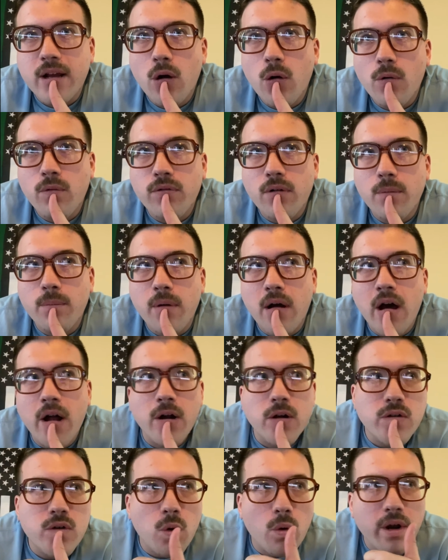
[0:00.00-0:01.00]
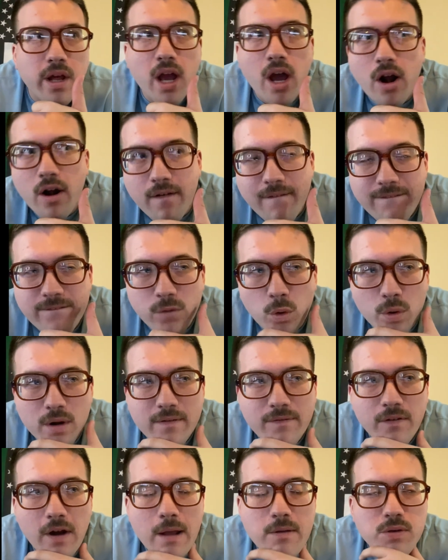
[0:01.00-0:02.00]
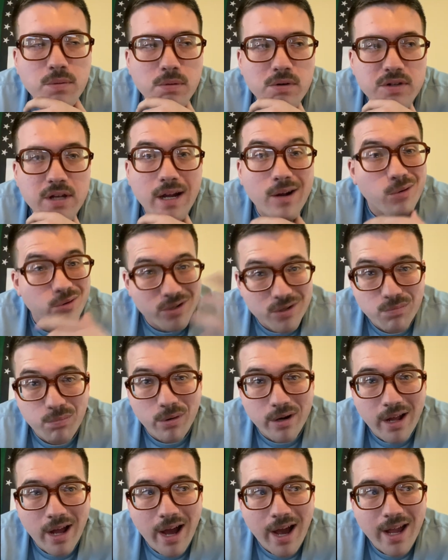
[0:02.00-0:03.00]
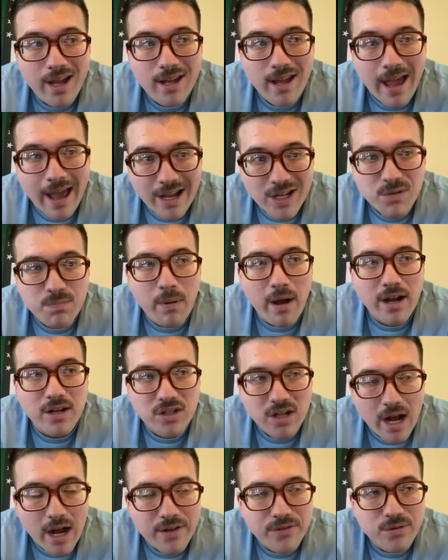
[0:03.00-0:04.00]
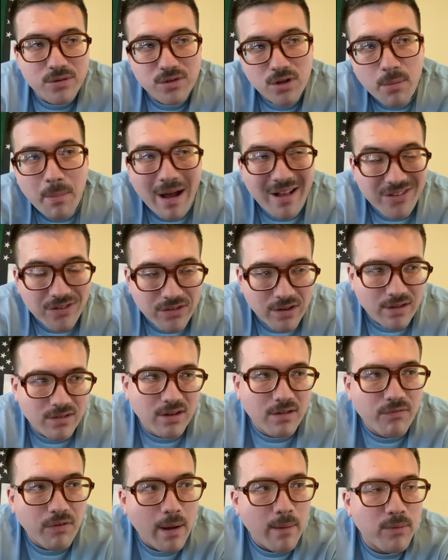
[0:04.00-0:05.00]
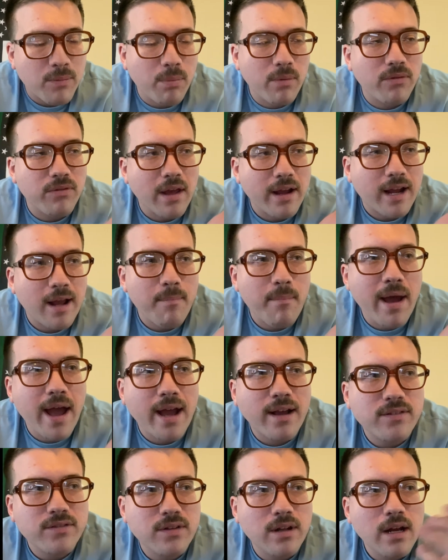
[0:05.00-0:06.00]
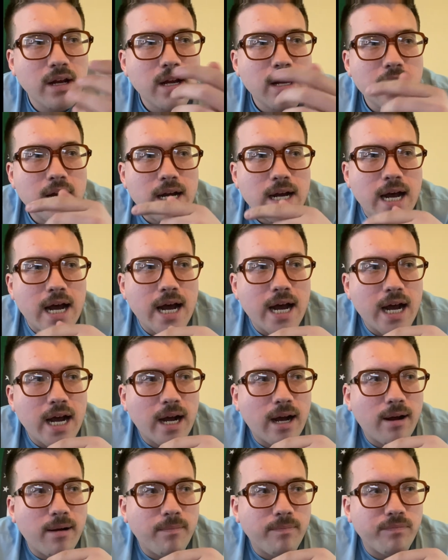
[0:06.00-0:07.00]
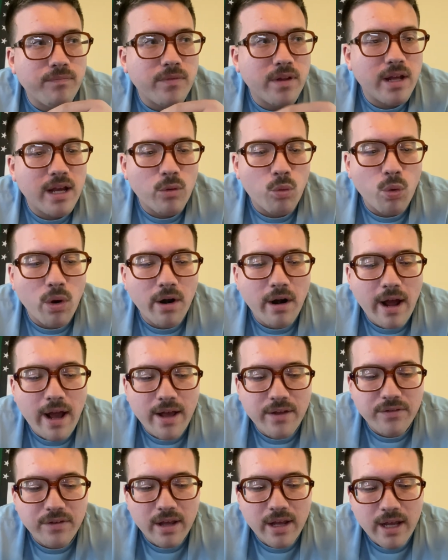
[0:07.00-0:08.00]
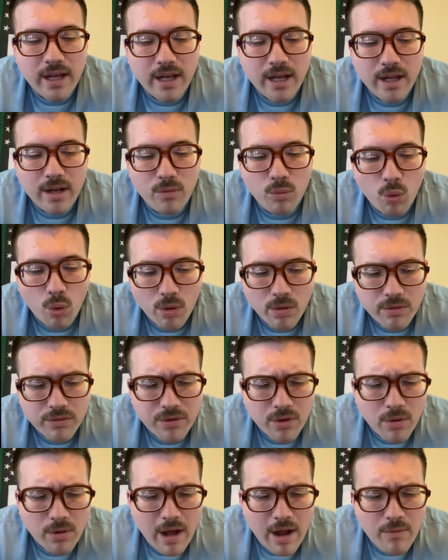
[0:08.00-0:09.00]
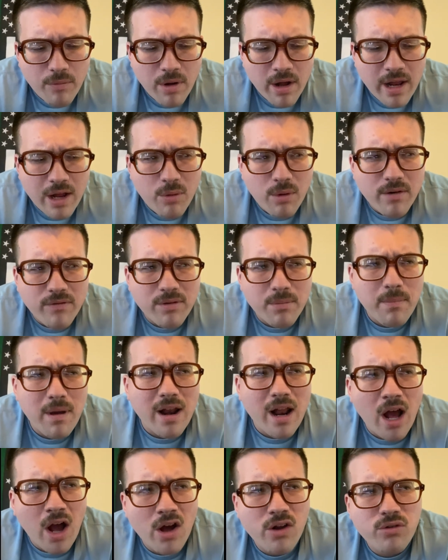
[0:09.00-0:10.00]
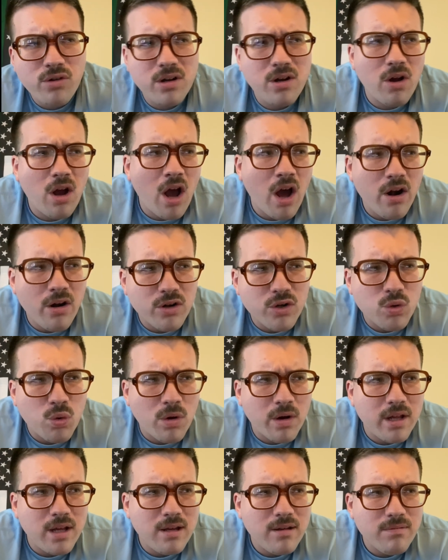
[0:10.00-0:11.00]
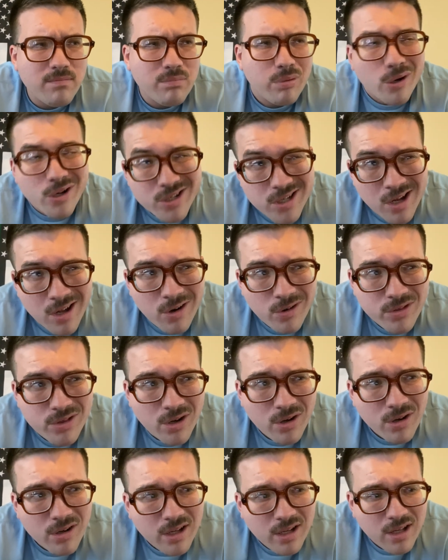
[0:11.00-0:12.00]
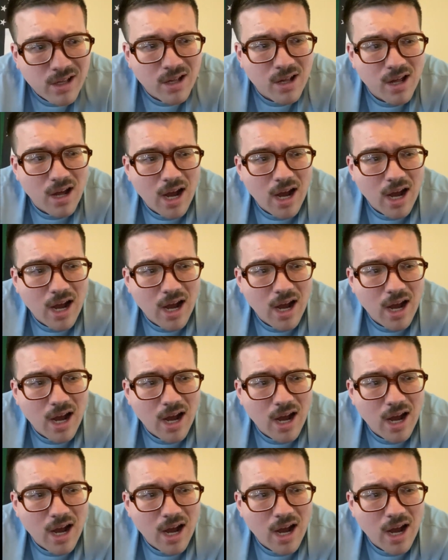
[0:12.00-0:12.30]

I go from 120, 140 frames per second, which is pretty high. Xbox consoles, they're about 60 frames per second maxed. Um, whereas in Warzone, I run anywhere from about 100 to 120, push 130.